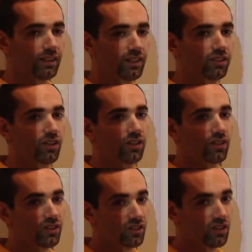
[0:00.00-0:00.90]
These
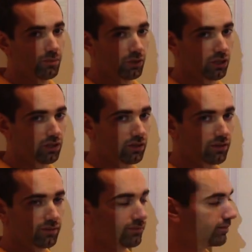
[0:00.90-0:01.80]
are similar.
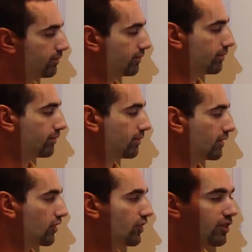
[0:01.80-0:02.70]

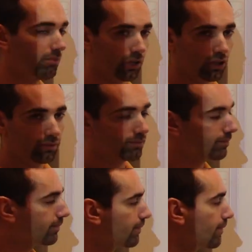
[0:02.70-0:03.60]
They're similar.
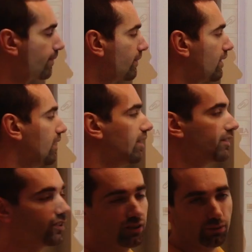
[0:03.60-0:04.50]

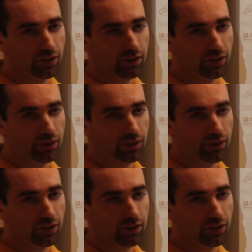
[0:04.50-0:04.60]
This is the